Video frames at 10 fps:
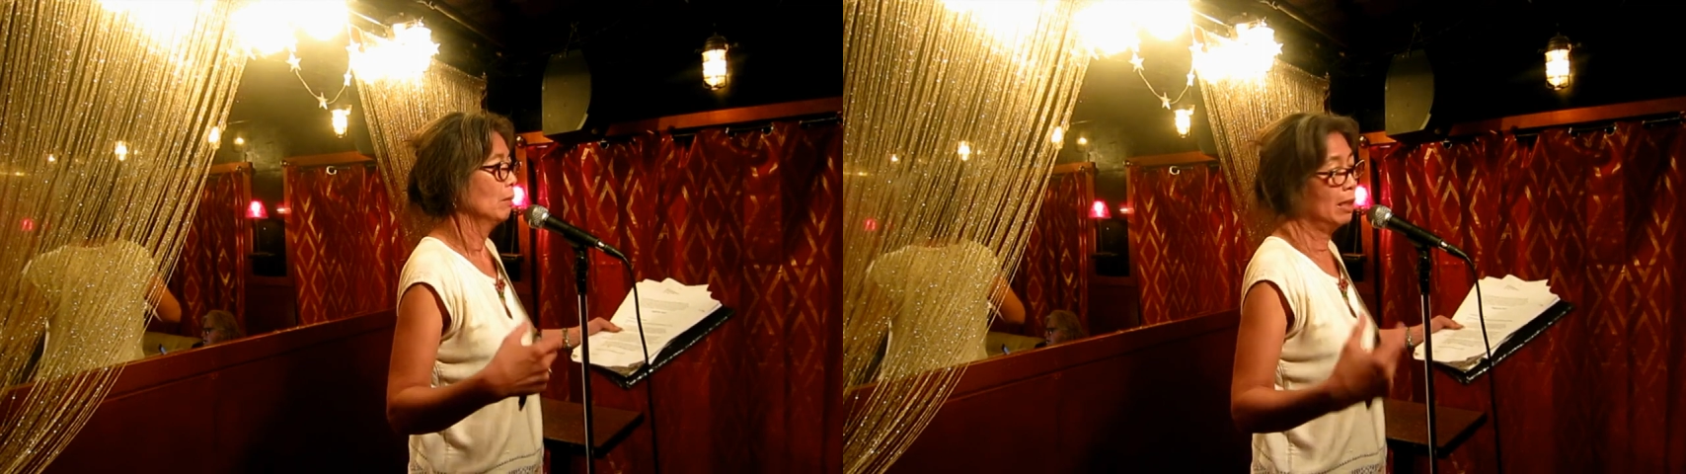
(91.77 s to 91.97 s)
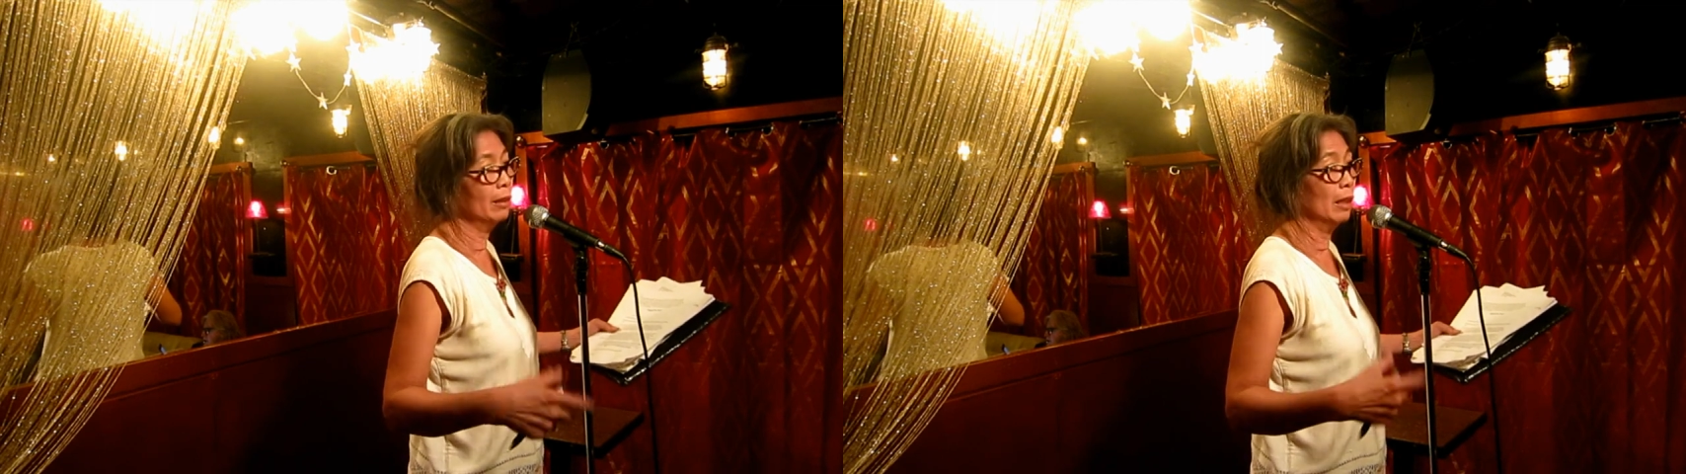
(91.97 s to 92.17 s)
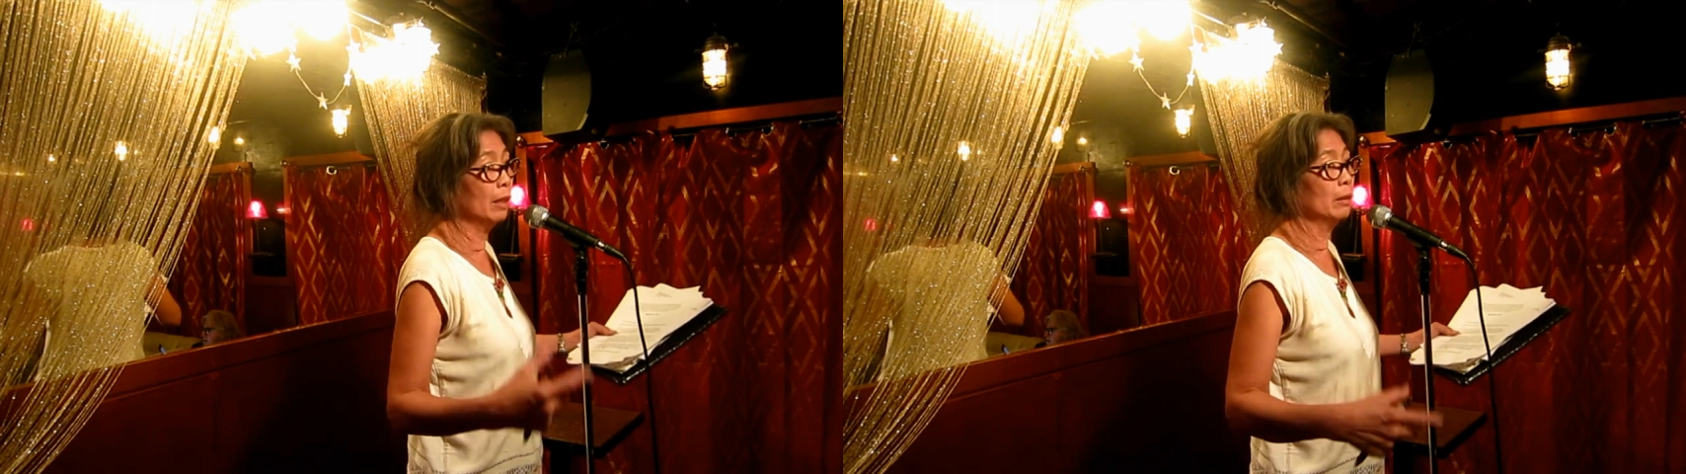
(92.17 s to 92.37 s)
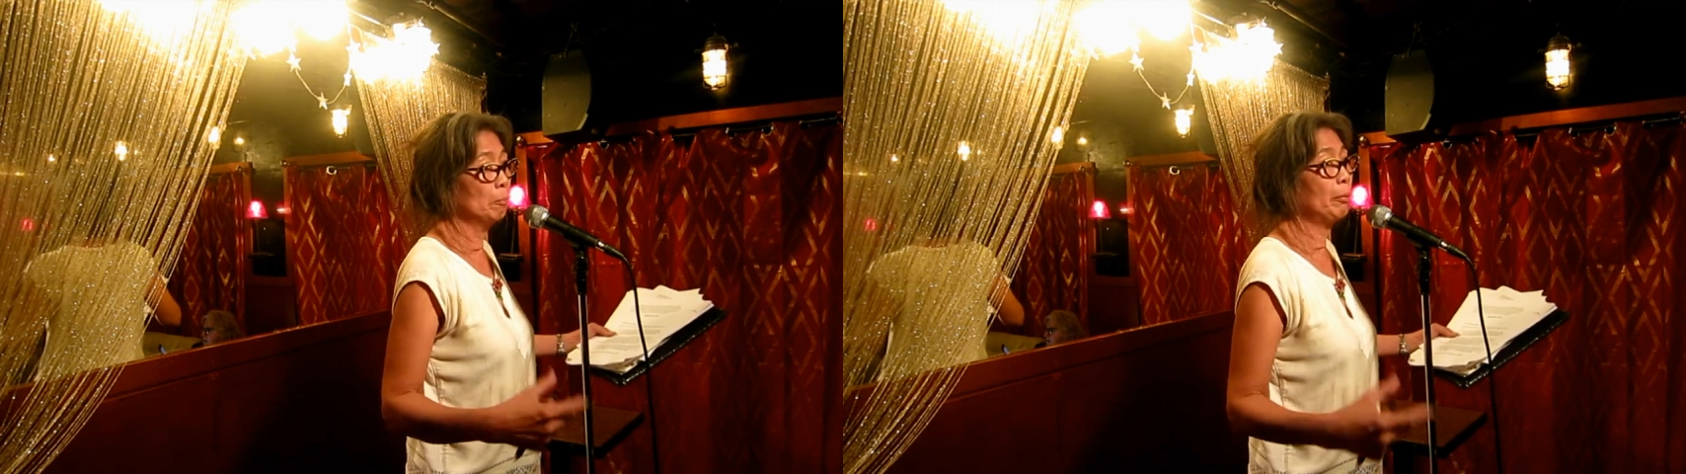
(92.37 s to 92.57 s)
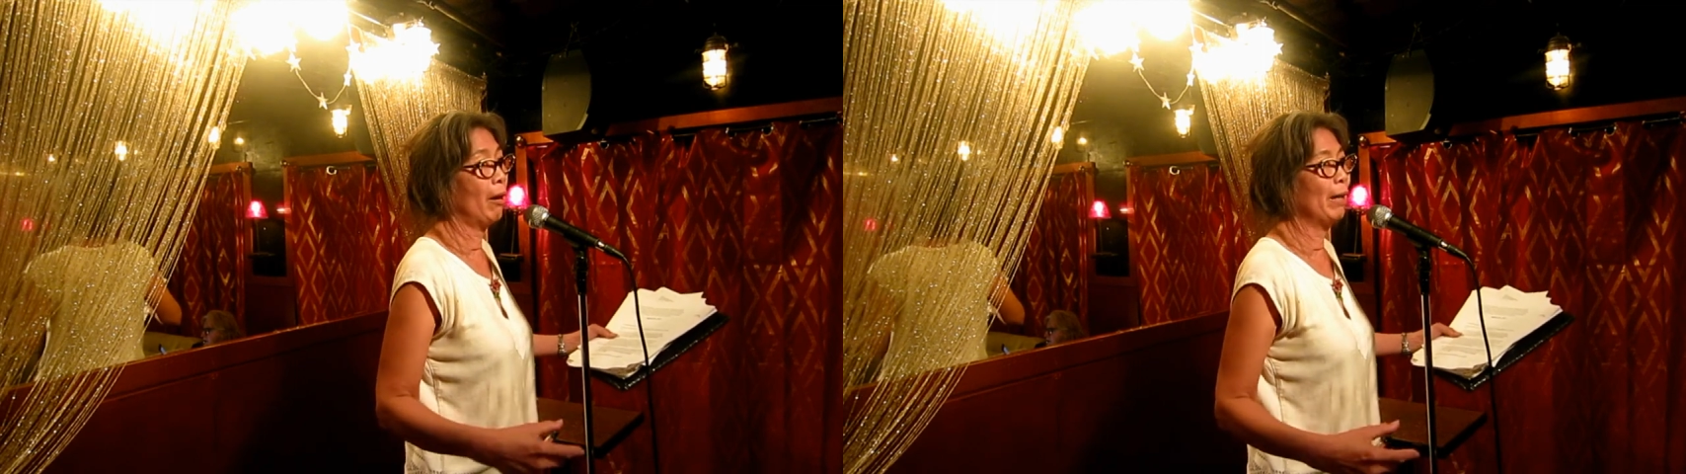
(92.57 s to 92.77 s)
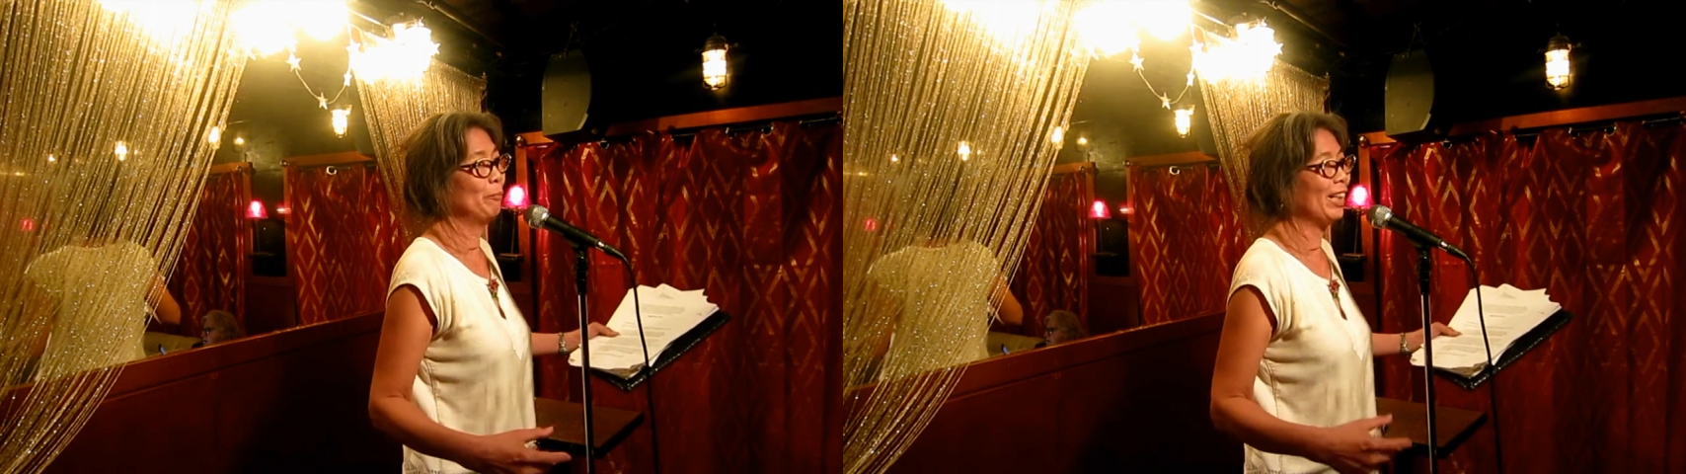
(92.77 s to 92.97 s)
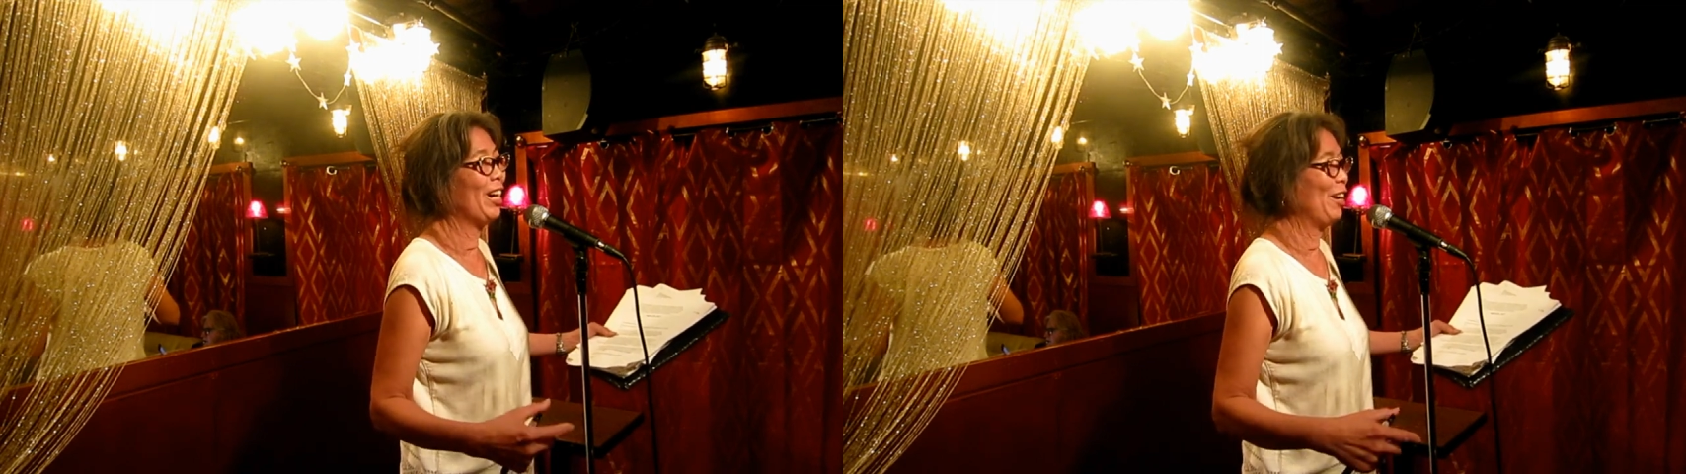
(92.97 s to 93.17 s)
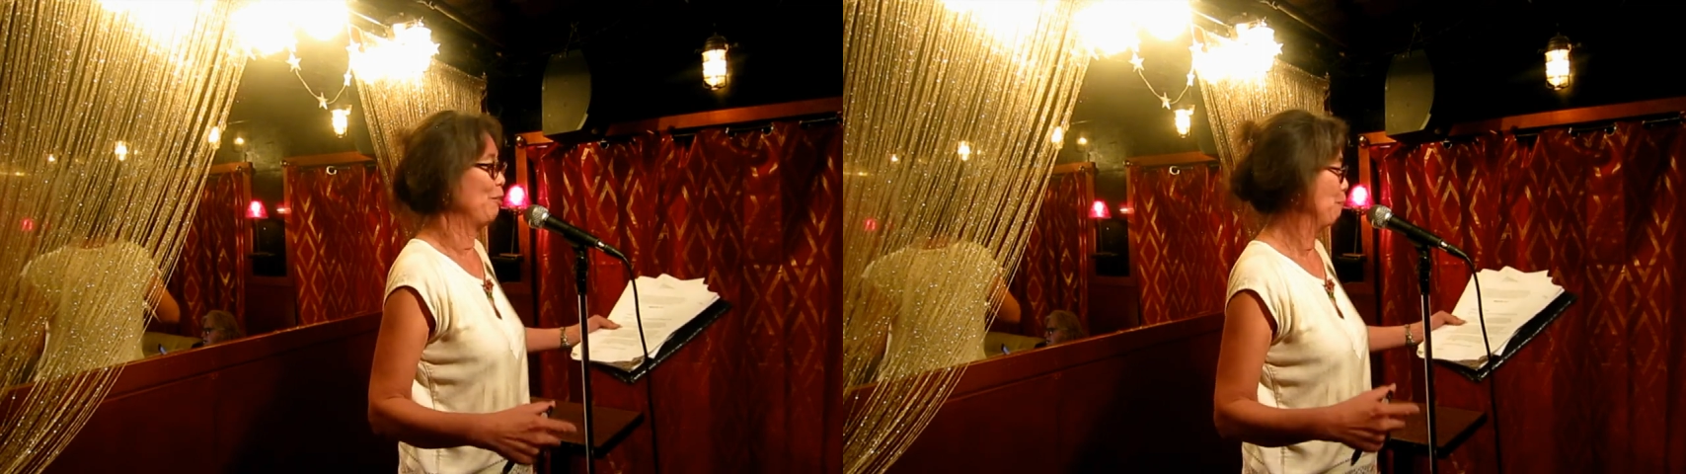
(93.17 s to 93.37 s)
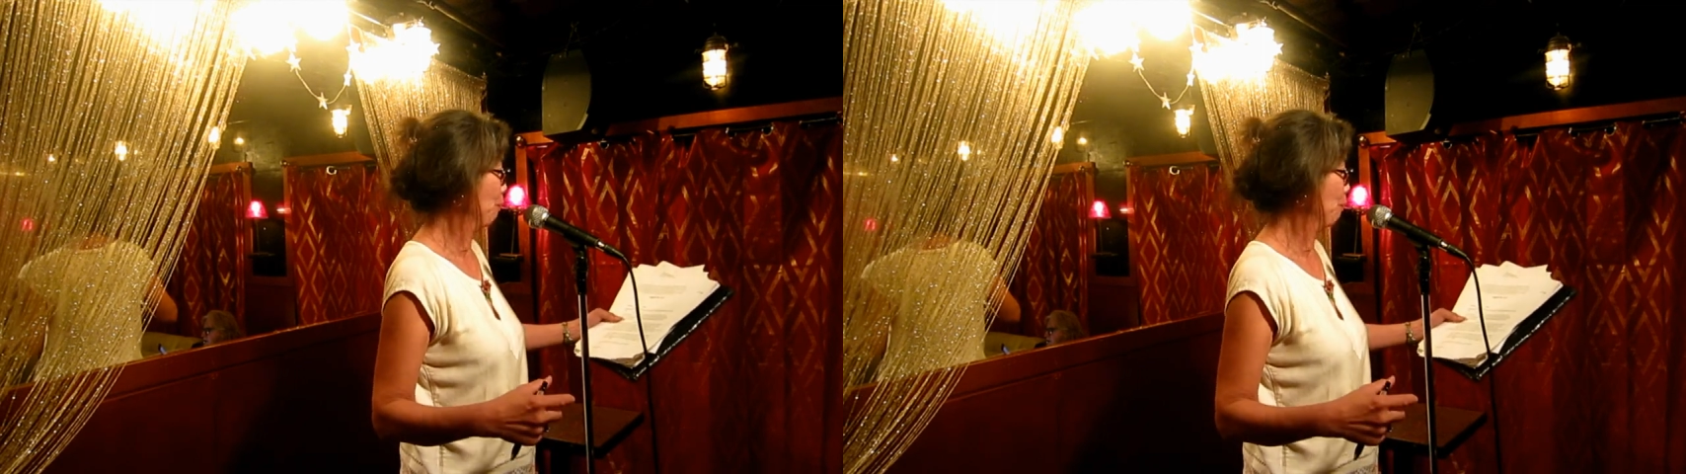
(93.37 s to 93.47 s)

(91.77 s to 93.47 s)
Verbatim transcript: in, in prime time.